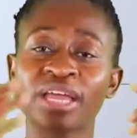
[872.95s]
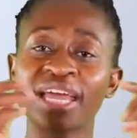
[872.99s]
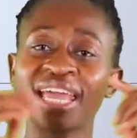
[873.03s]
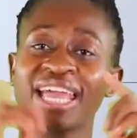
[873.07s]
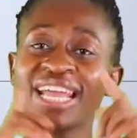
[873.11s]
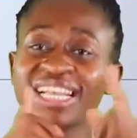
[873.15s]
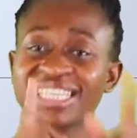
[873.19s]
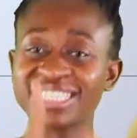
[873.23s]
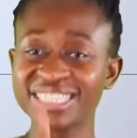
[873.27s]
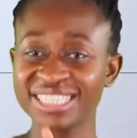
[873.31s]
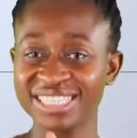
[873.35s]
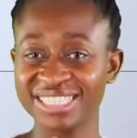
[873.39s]

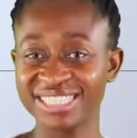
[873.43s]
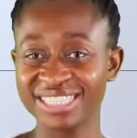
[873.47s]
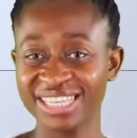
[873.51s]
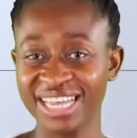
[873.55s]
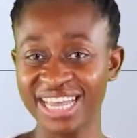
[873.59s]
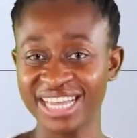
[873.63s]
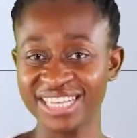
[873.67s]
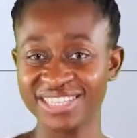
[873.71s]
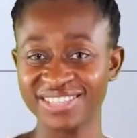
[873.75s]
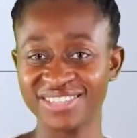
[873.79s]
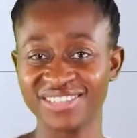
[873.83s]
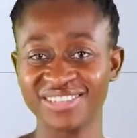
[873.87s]

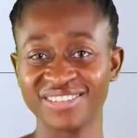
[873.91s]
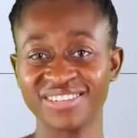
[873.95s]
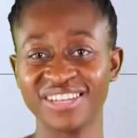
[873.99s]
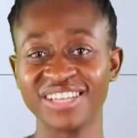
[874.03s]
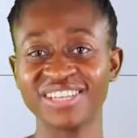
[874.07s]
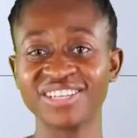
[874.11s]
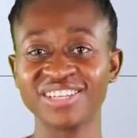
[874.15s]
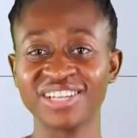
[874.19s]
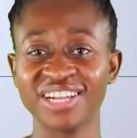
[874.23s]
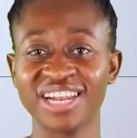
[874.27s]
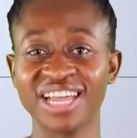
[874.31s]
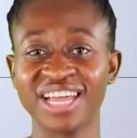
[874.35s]
Exercise
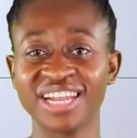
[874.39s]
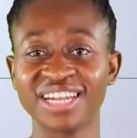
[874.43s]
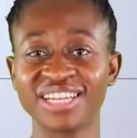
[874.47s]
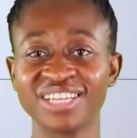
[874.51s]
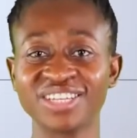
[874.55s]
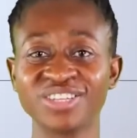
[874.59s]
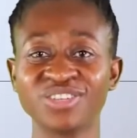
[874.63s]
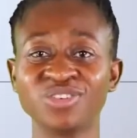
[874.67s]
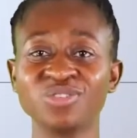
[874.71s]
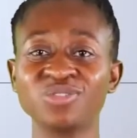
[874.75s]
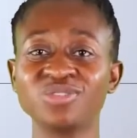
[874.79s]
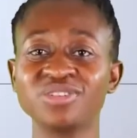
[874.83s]

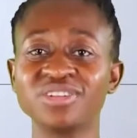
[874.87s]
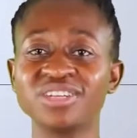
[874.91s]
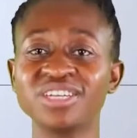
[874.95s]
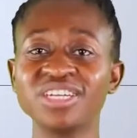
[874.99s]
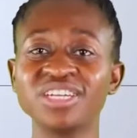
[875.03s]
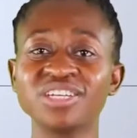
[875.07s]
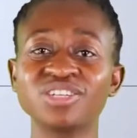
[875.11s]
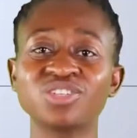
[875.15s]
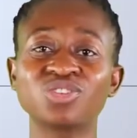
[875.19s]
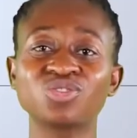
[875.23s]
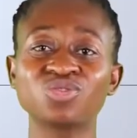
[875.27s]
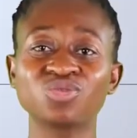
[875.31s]
regularly. You
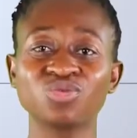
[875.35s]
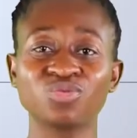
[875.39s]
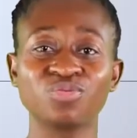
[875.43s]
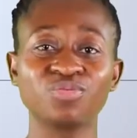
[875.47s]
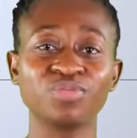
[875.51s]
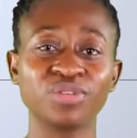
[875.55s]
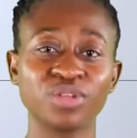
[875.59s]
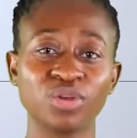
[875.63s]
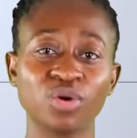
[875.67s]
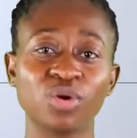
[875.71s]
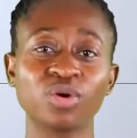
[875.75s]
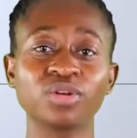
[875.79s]
need to
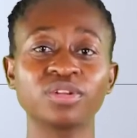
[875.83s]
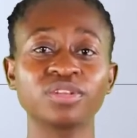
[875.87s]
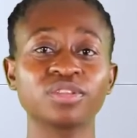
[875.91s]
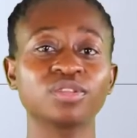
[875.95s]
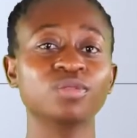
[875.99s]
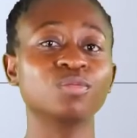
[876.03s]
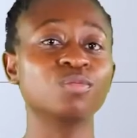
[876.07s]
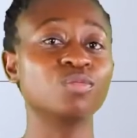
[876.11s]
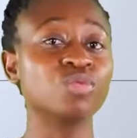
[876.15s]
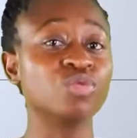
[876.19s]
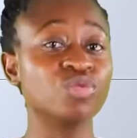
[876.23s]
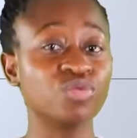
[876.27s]
be on
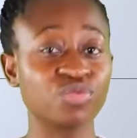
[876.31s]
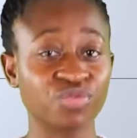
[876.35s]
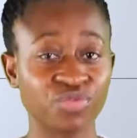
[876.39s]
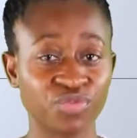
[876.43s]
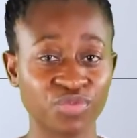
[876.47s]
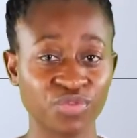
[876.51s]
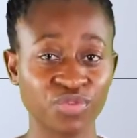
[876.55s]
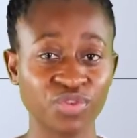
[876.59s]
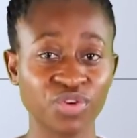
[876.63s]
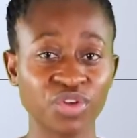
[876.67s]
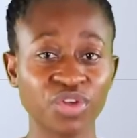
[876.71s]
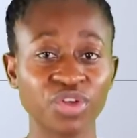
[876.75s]
the
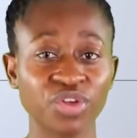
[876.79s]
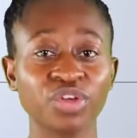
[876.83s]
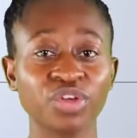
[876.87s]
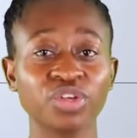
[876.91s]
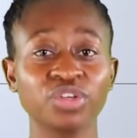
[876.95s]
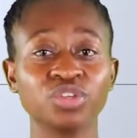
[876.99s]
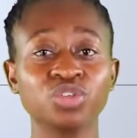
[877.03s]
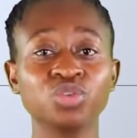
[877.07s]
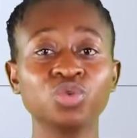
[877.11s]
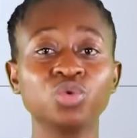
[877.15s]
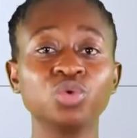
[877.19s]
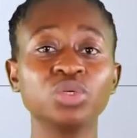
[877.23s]
move.
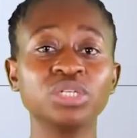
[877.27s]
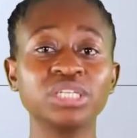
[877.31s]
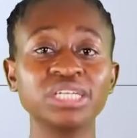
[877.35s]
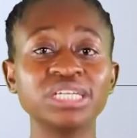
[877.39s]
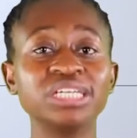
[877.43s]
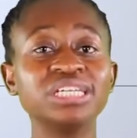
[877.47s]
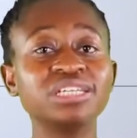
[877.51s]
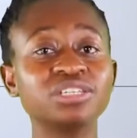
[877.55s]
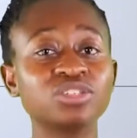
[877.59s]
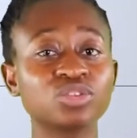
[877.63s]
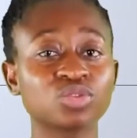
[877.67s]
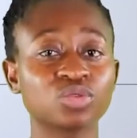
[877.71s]
You
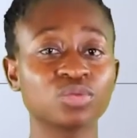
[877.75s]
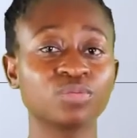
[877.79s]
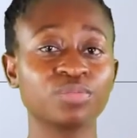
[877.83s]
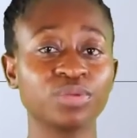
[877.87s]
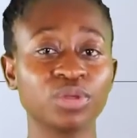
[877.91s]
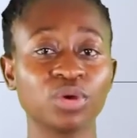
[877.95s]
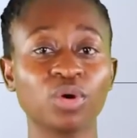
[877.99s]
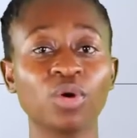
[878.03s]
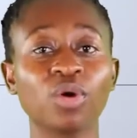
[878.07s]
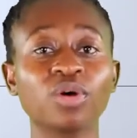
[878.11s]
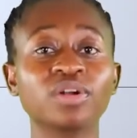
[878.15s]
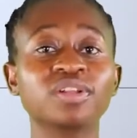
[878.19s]
need to
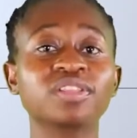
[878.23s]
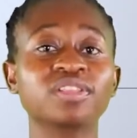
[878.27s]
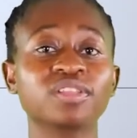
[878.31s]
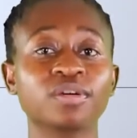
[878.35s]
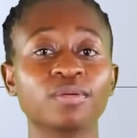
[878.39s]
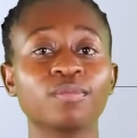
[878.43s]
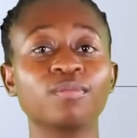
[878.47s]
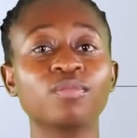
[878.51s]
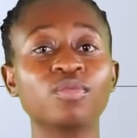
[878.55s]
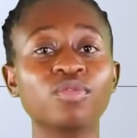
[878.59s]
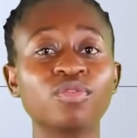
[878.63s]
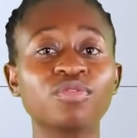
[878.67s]
be on
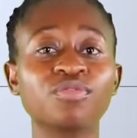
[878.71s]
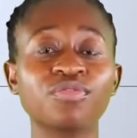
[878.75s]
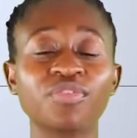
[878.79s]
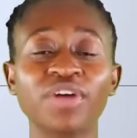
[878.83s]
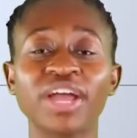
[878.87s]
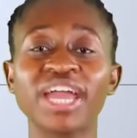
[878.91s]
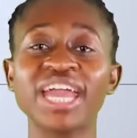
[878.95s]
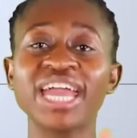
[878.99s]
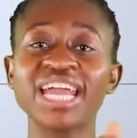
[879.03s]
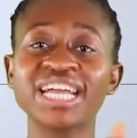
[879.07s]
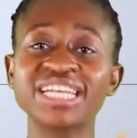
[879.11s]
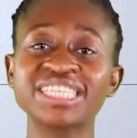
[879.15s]
the move.
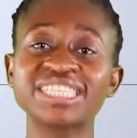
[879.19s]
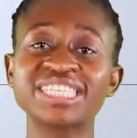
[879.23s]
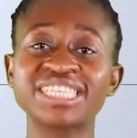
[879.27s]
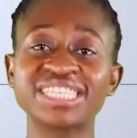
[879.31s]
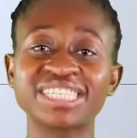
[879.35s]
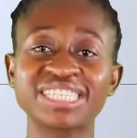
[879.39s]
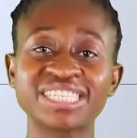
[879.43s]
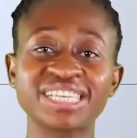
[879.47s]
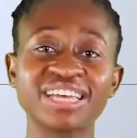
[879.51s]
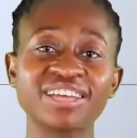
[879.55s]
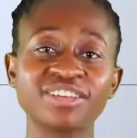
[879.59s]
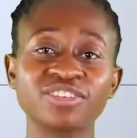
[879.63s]

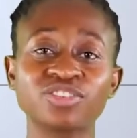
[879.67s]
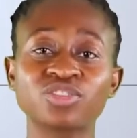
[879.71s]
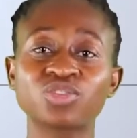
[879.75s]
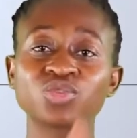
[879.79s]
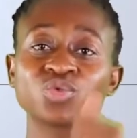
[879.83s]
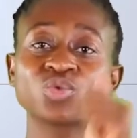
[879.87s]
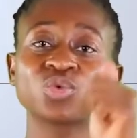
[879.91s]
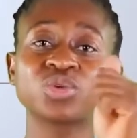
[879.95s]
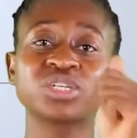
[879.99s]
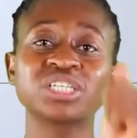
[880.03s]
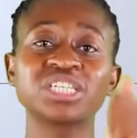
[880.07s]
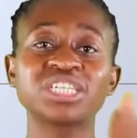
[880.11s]
Exercise
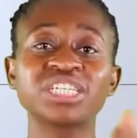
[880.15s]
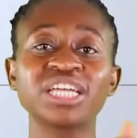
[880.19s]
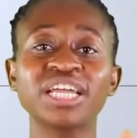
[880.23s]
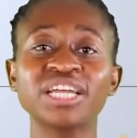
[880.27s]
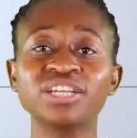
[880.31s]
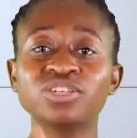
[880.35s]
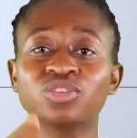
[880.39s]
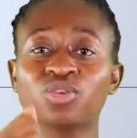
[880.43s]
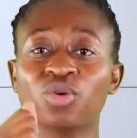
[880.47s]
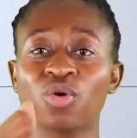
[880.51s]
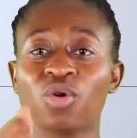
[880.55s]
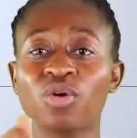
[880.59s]
to
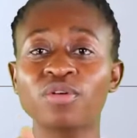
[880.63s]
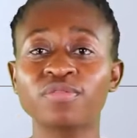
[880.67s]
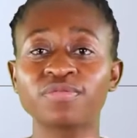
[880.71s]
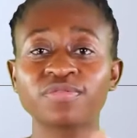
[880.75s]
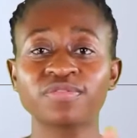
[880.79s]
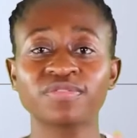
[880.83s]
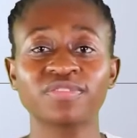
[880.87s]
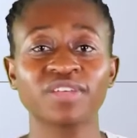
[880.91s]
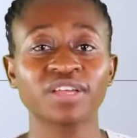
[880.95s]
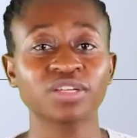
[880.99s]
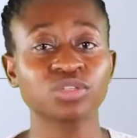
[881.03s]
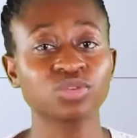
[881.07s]
shed off
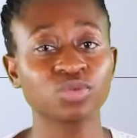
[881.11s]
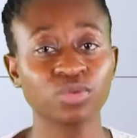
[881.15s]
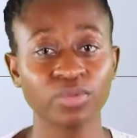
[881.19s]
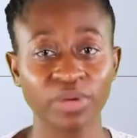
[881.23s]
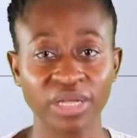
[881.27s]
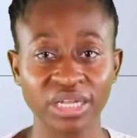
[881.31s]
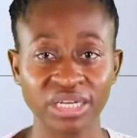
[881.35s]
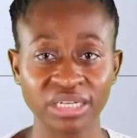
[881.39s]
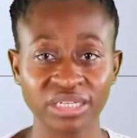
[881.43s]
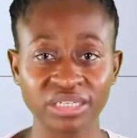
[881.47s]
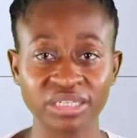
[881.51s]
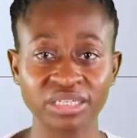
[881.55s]
that
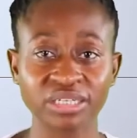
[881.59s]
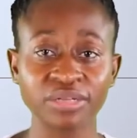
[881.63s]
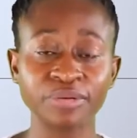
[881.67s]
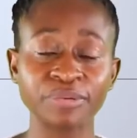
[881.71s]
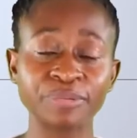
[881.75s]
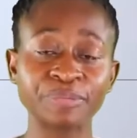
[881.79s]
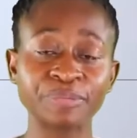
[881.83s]
weight.